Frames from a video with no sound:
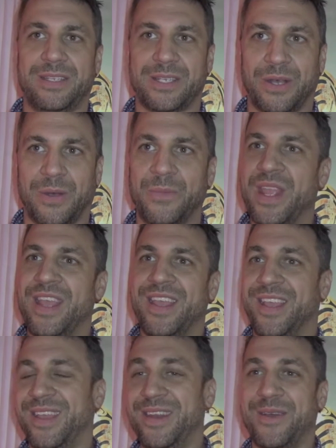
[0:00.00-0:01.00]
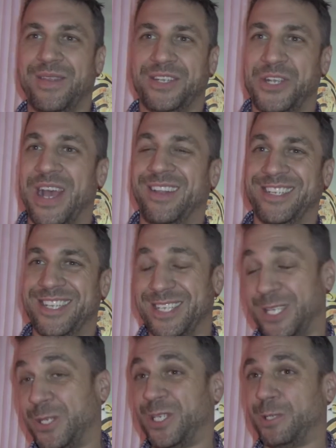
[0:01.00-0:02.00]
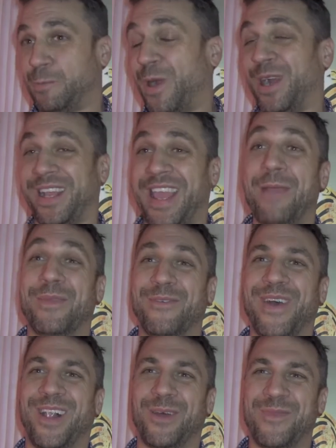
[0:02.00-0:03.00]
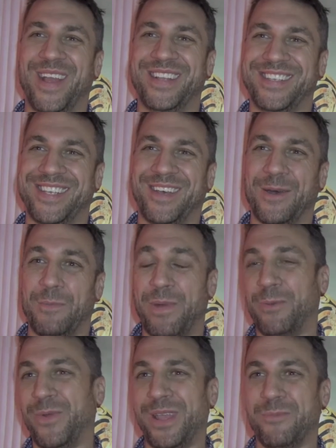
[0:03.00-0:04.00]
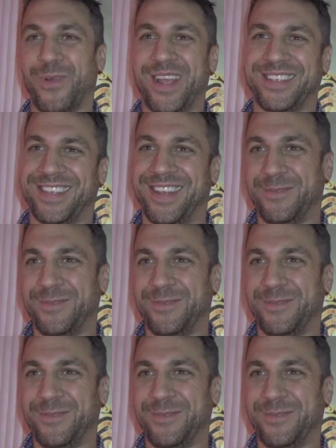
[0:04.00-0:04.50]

So you know the challenge is just part of game development. So but we embrace it.